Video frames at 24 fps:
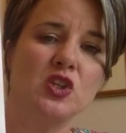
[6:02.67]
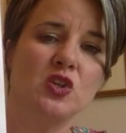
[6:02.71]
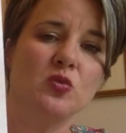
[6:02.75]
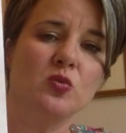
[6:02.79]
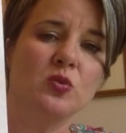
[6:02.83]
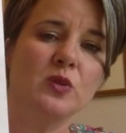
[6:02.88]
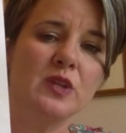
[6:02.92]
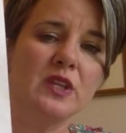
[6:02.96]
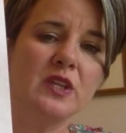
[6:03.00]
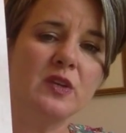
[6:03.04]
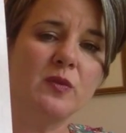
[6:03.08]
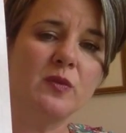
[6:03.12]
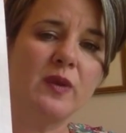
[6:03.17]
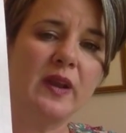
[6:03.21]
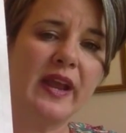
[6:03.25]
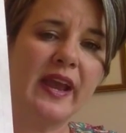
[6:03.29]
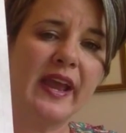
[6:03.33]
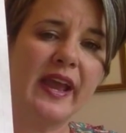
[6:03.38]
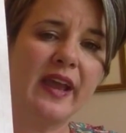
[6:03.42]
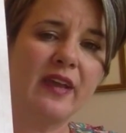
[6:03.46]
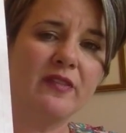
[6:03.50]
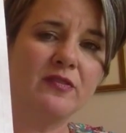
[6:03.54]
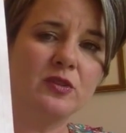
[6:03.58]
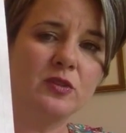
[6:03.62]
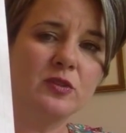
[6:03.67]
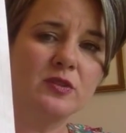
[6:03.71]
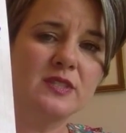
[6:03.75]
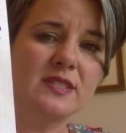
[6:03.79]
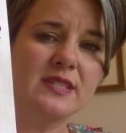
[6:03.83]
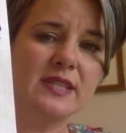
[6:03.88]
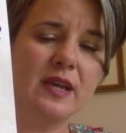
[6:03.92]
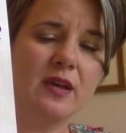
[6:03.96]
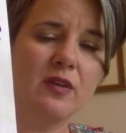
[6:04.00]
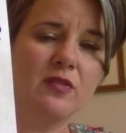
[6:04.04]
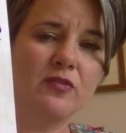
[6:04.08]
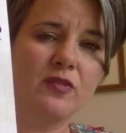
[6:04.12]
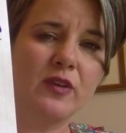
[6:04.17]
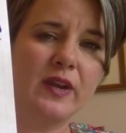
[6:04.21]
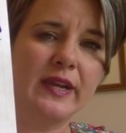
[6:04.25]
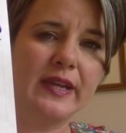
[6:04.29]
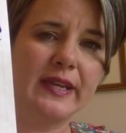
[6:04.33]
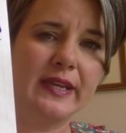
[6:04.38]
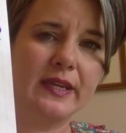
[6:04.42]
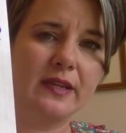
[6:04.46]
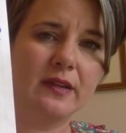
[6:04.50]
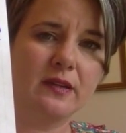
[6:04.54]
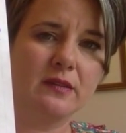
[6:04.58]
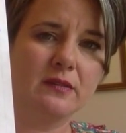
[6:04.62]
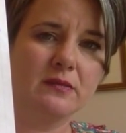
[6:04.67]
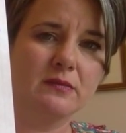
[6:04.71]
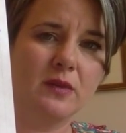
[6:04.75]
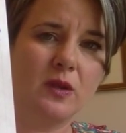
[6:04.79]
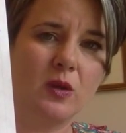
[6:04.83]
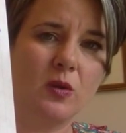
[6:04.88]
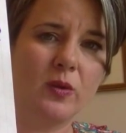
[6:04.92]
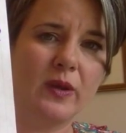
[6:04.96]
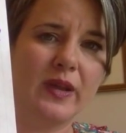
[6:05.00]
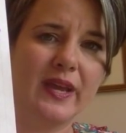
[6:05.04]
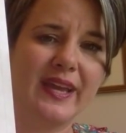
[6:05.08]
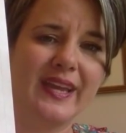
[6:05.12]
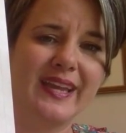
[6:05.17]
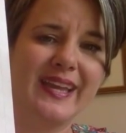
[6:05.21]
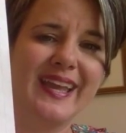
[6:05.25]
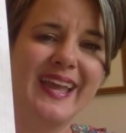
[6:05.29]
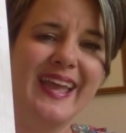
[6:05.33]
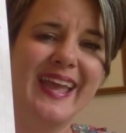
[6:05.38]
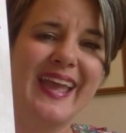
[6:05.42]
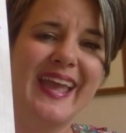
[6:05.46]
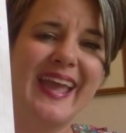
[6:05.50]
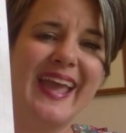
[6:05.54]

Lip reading: you really want to have yourself right here, okay?